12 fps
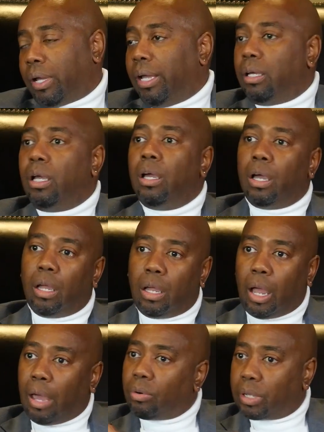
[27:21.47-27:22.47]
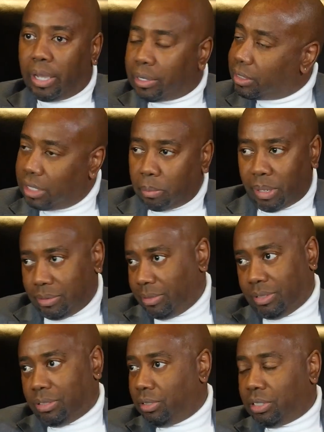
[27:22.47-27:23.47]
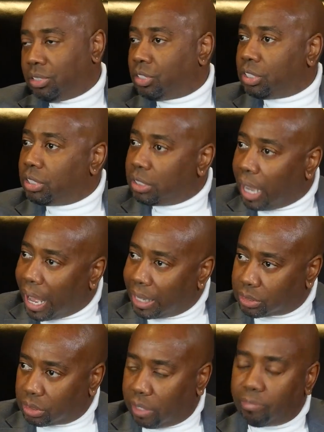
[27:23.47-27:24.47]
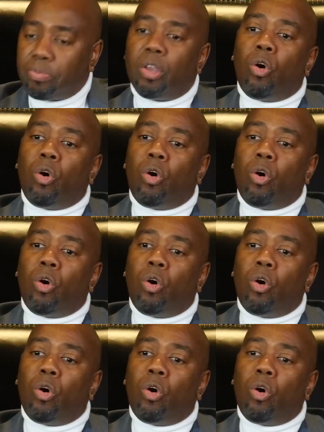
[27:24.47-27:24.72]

Okay? I don't care anything about this DEI stuff.